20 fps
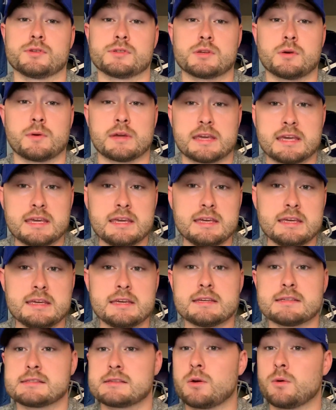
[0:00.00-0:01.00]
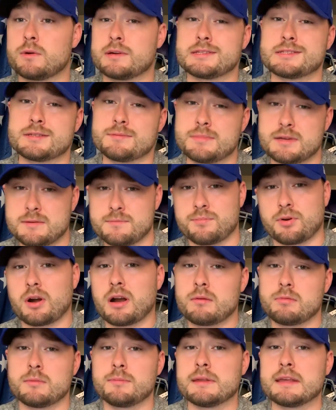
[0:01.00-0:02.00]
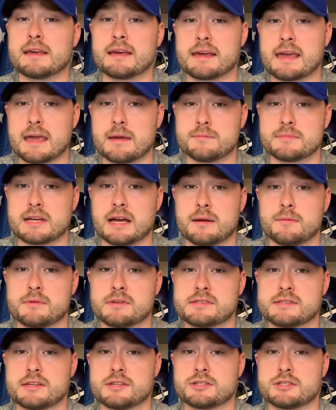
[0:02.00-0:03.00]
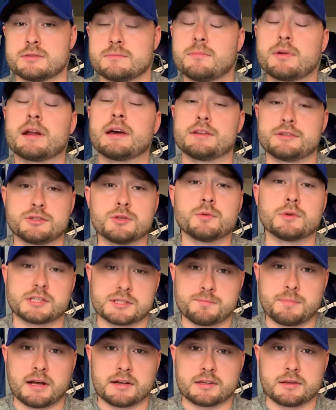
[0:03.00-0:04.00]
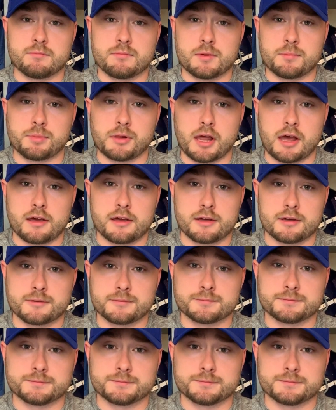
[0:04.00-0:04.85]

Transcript: so he is going to be probably a game time decision, but I do expect him to play.